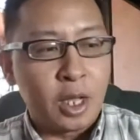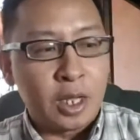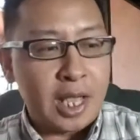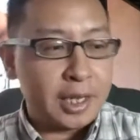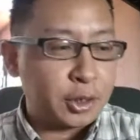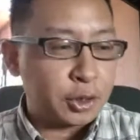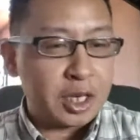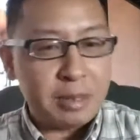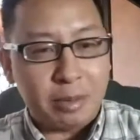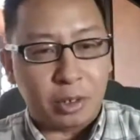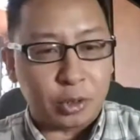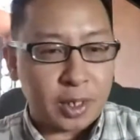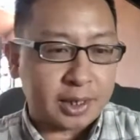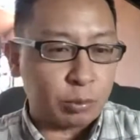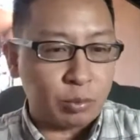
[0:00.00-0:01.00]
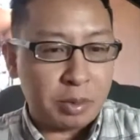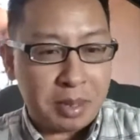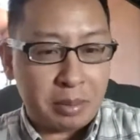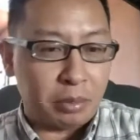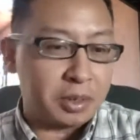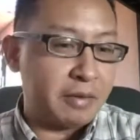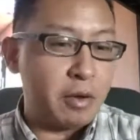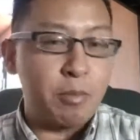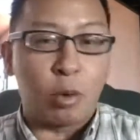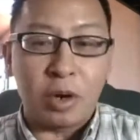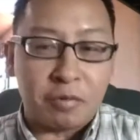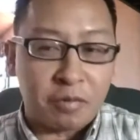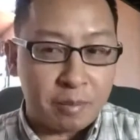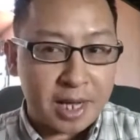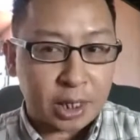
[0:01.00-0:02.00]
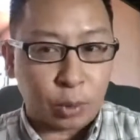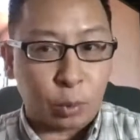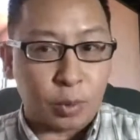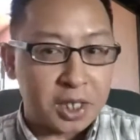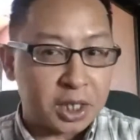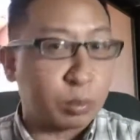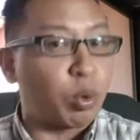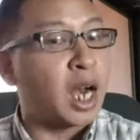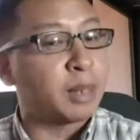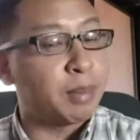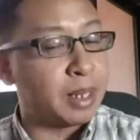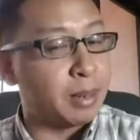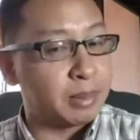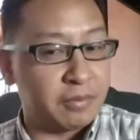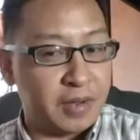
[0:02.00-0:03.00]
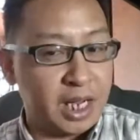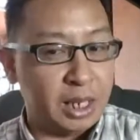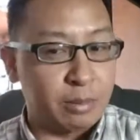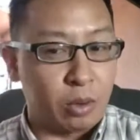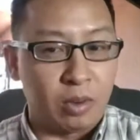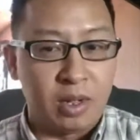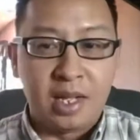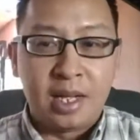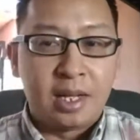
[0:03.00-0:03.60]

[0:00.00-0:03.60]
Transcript: enter your email address and we'll be able to give you more information when this product becomes available.